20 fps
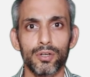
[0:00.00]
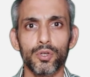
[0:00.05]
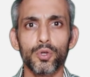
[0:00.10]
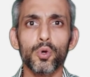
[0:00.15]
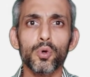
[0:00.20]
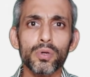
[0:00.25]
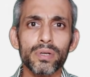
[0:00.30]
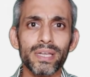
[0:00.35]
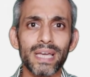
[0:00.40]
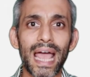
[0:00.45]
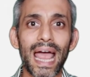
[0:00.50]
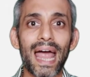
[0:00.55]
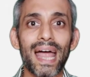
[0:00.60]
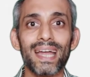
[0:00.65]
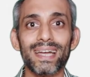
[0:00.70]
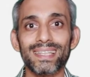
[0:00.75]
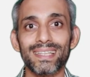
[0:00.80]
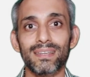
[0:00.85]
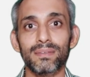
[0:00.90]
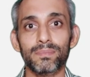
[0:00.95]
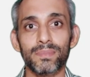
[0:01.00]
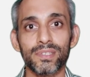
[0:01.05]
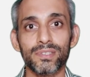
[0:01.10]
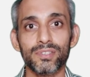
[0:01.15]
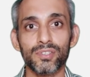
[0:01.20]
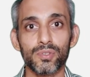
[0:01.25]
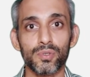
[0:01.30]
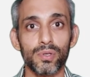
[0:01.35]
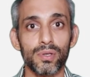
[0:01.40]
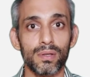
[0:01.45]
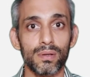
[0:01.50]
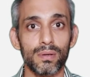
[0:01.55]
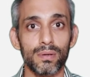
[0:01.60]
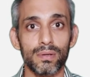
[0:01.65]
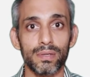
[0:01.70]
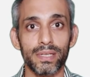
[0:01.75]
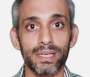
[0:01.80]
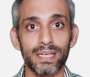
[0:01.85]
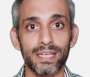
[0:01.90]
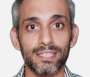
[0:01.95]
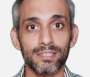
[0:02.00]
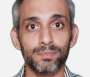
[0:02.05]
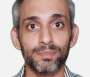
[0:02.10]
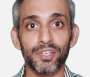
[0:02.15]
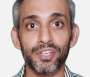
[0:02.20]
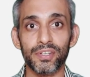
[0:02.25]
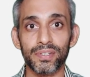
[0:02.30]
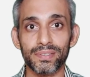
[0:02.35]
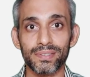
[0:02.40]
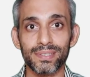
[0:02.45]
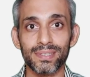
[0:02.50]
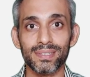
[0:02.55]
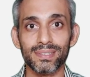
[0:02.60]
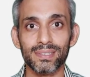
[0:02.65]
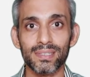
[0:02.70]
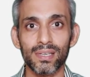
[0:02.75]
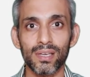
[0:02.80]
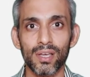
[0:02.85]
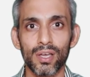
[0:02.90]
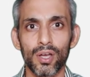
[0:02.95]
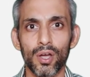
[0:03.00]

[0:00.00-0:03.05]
Don't add elements to your learning experiences